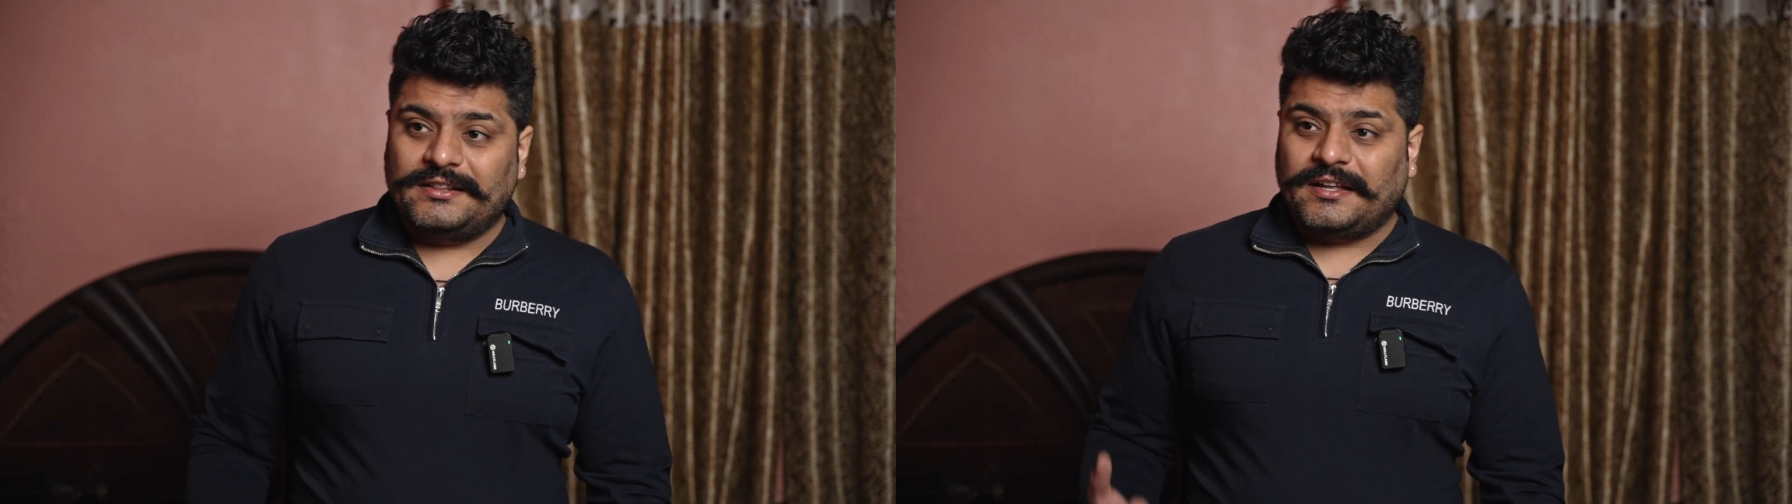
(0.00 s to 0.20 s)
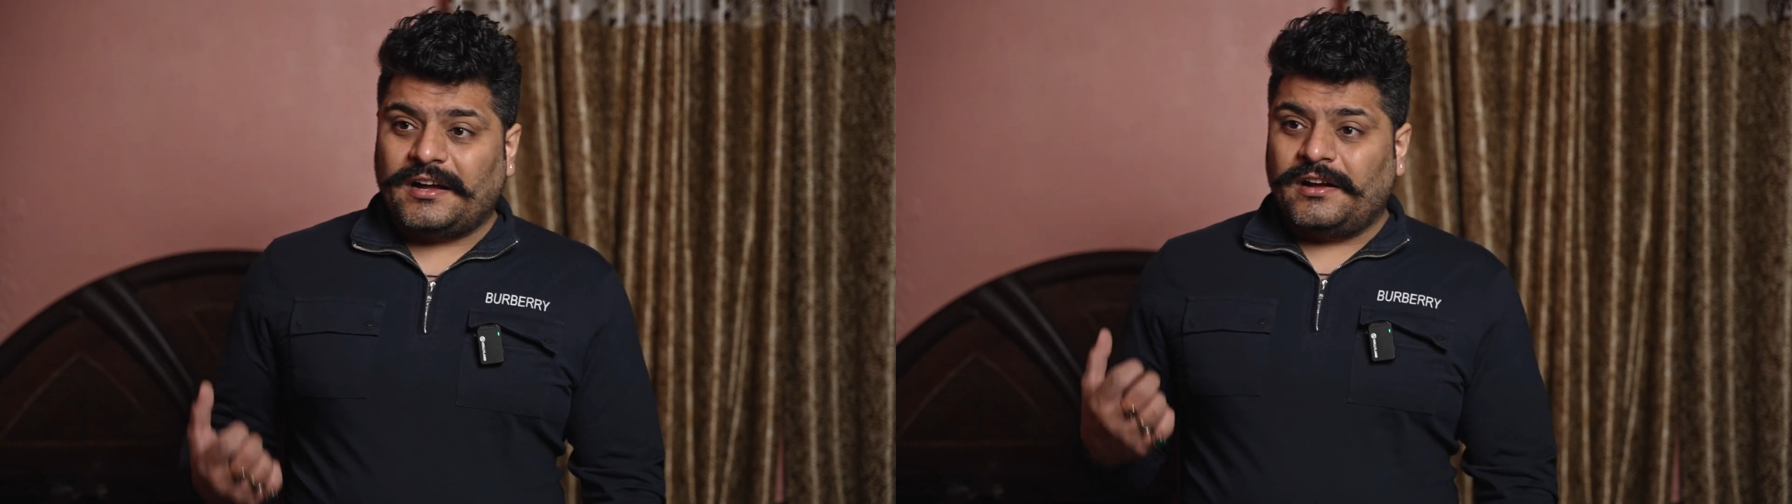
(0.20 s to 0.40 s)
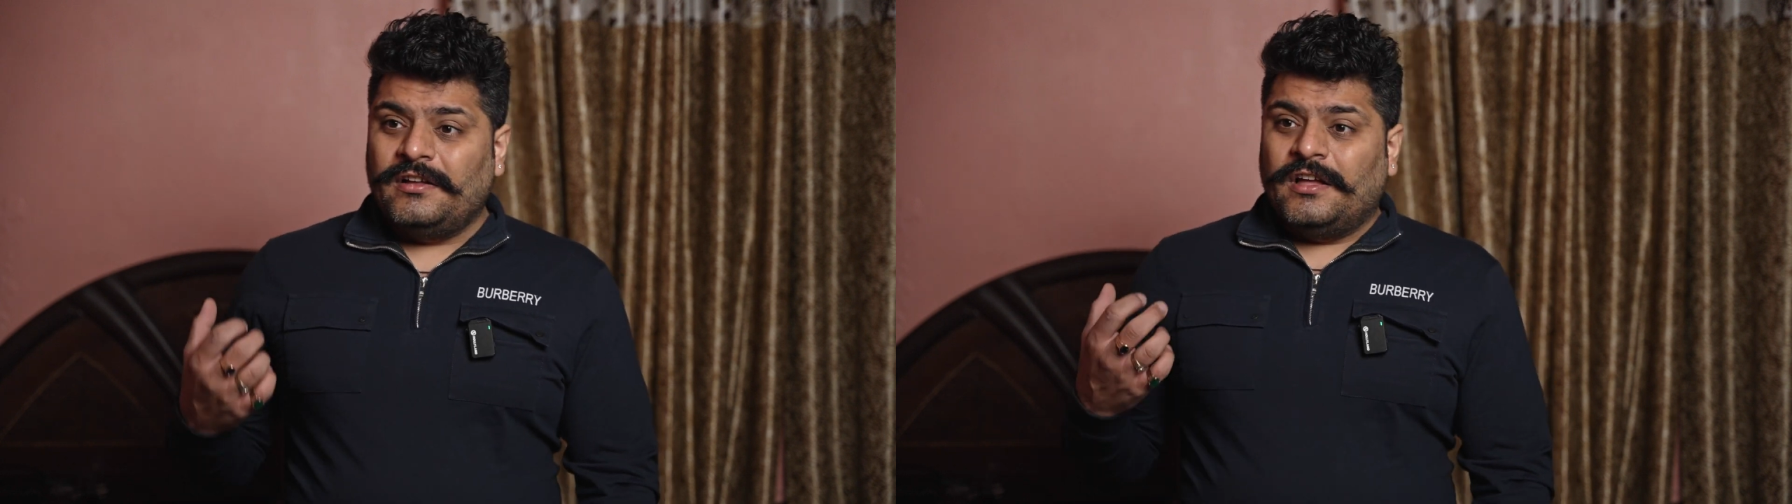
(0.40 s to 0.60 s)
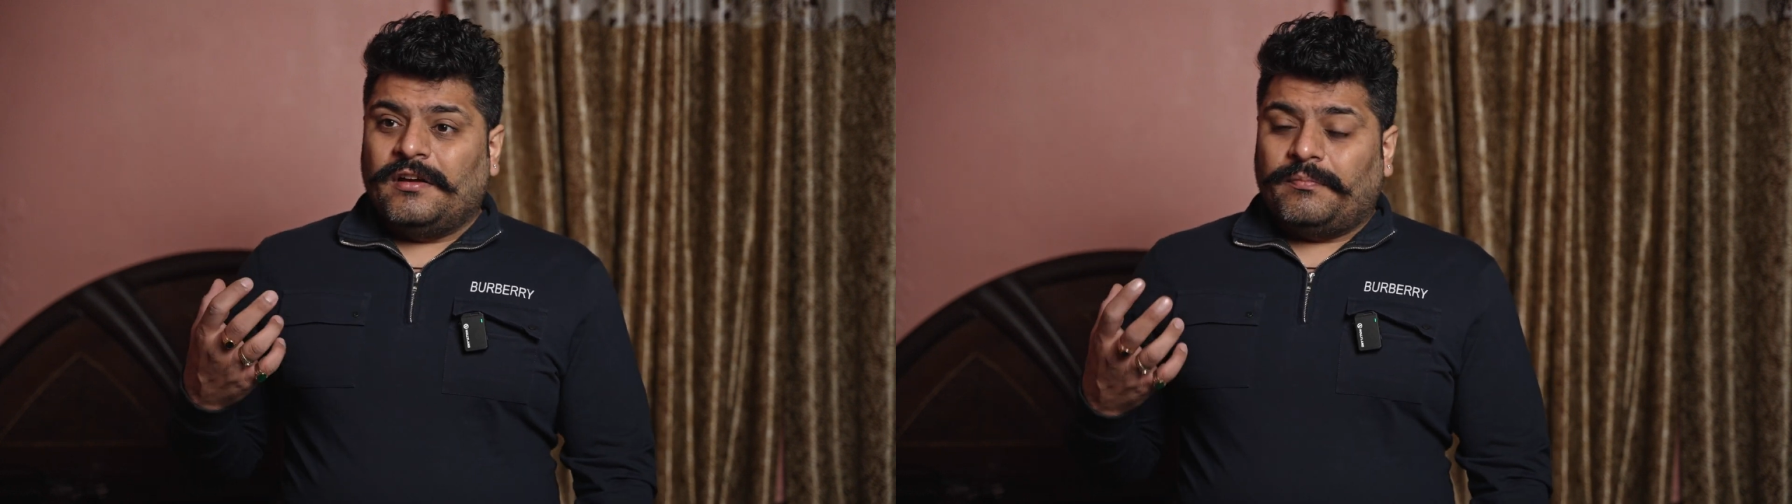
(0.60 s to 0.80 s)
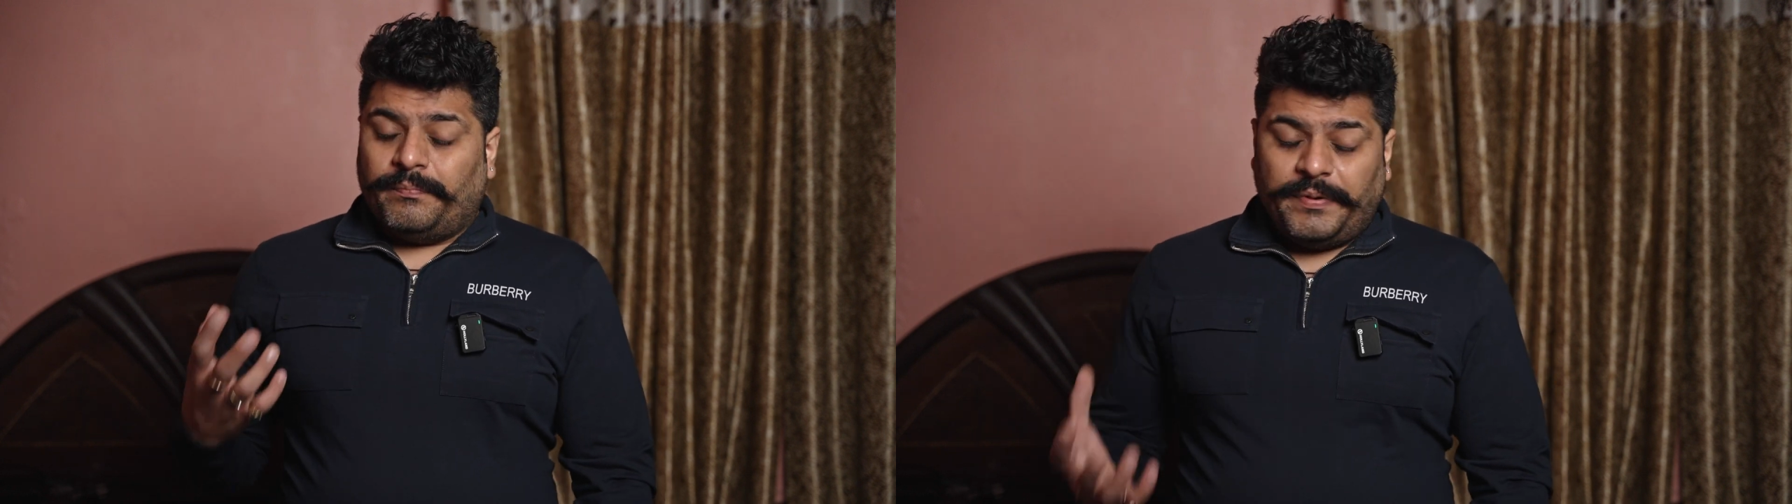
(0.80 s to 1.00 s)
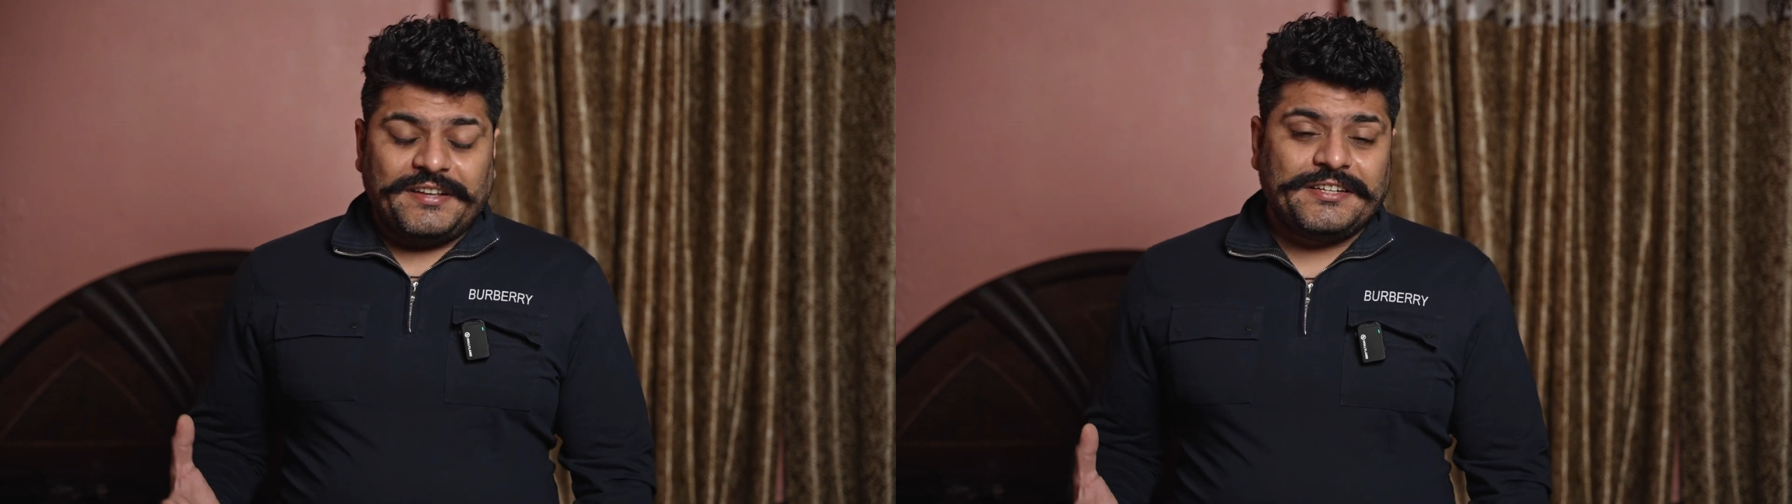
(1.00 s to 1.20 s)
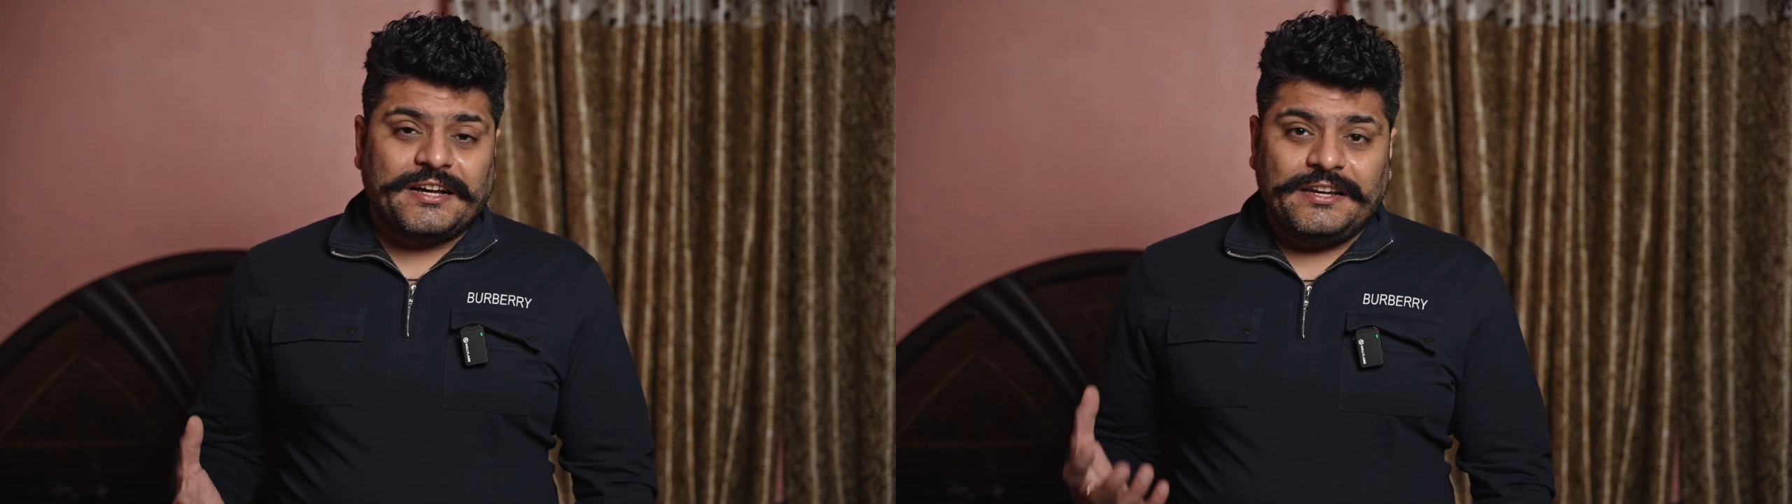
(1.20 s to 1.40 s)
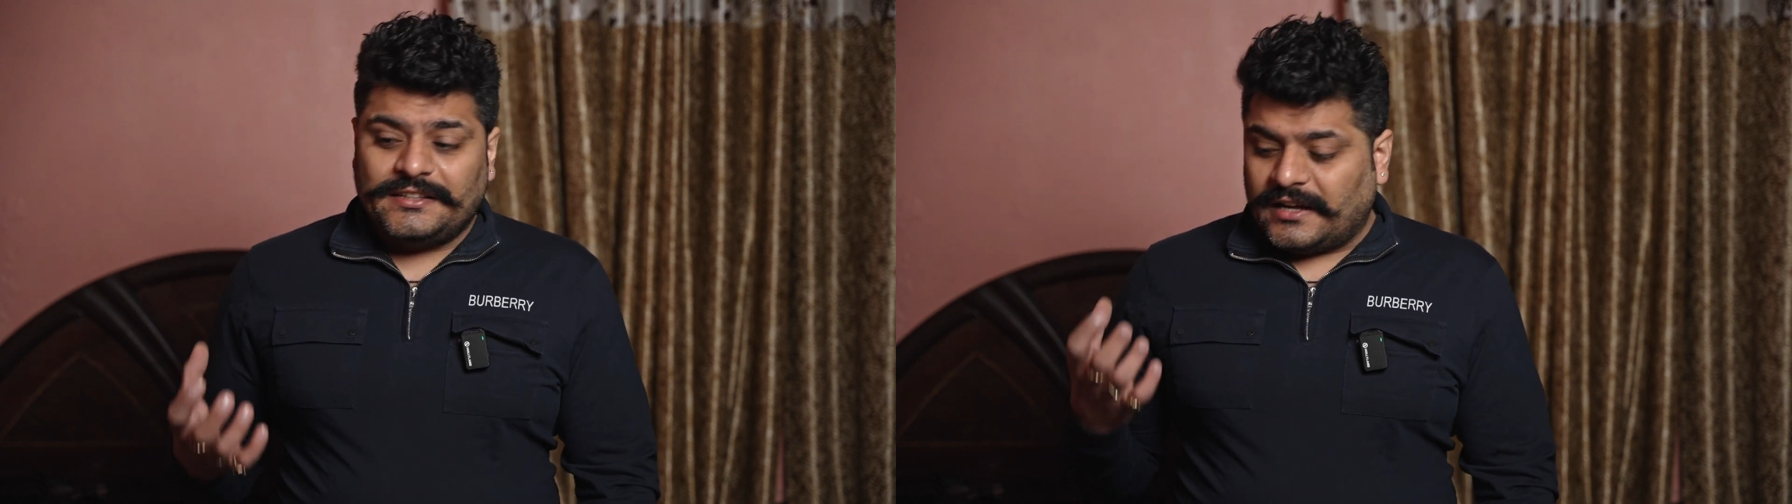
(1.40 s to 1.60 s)
The
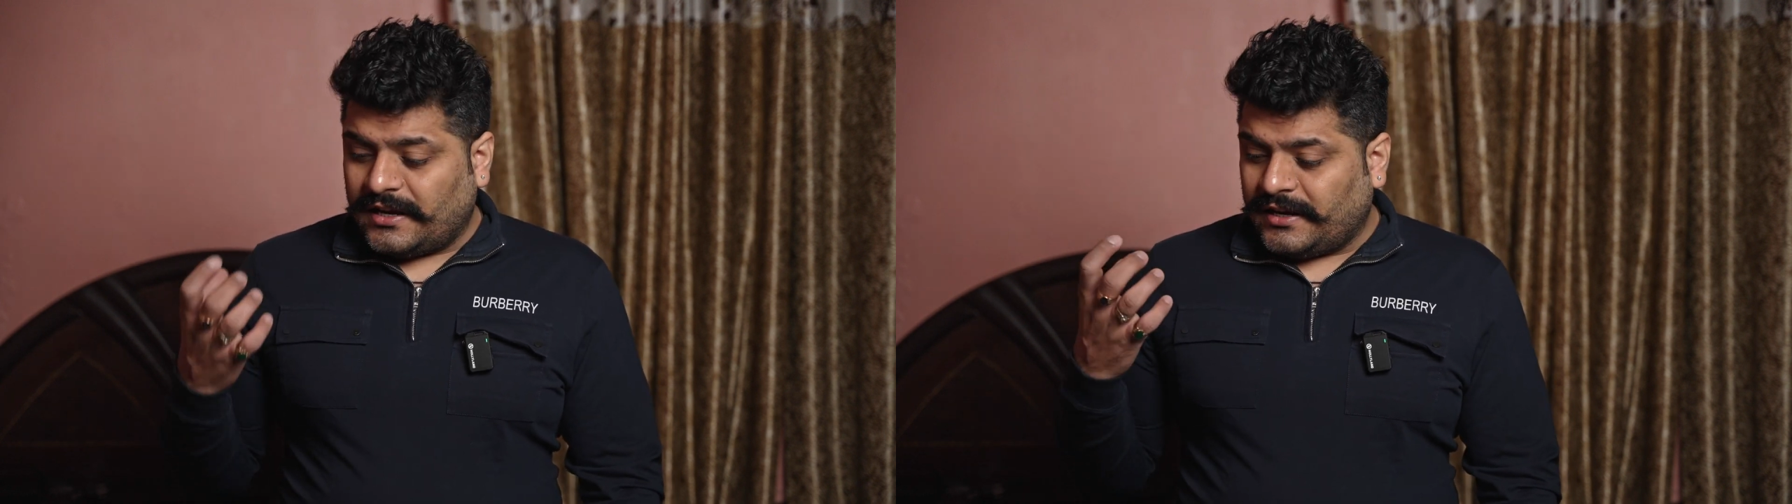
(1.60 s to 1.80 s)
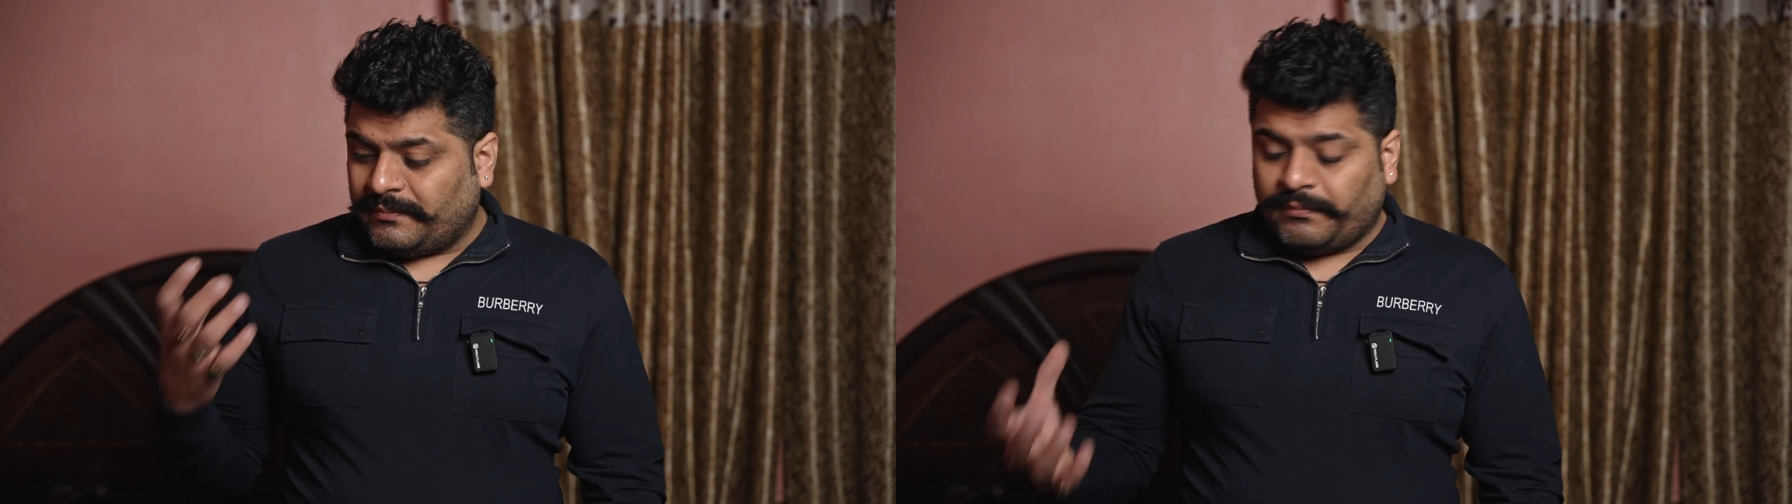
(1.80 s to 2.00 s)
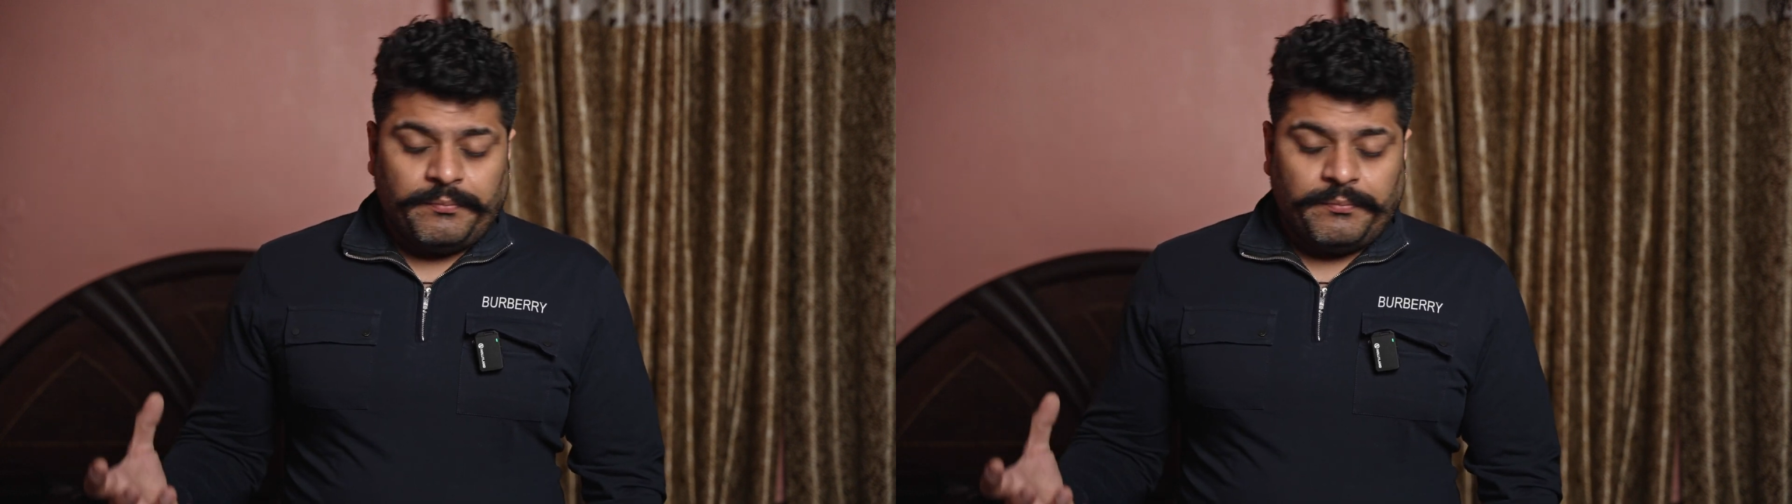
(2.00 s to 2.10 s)
basically the